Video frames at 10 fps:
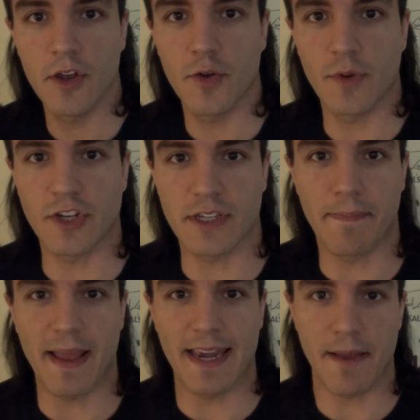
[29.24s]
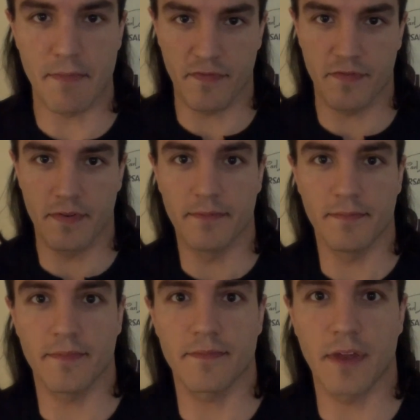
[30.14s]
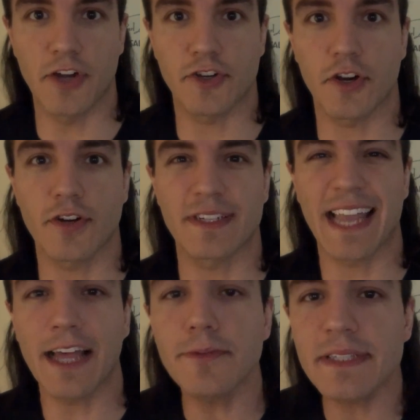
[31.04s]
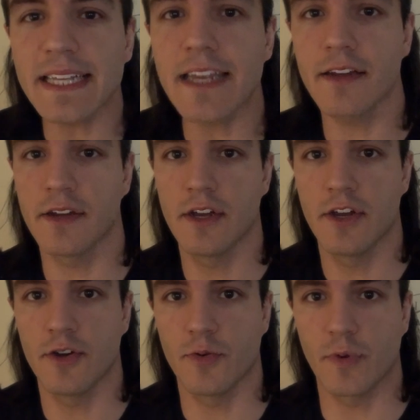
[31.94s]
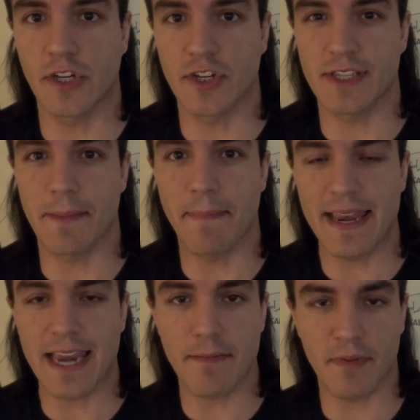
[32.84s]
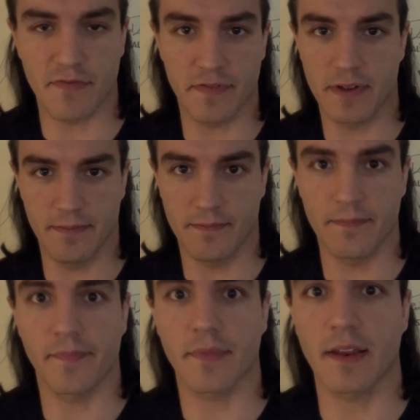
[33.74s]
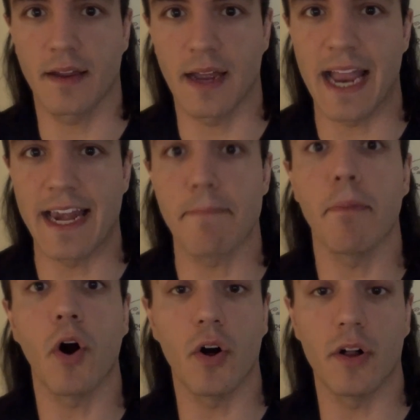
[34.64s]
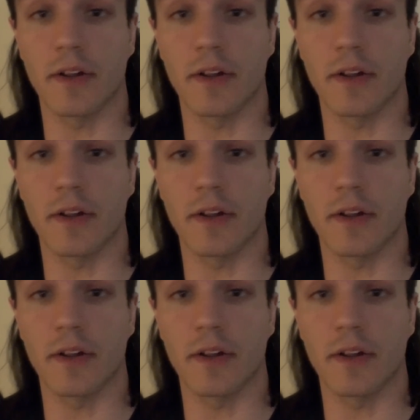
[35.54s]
which is the pen name of Hunter Hearst Helmsley, which is the pen name of a guy named Paul.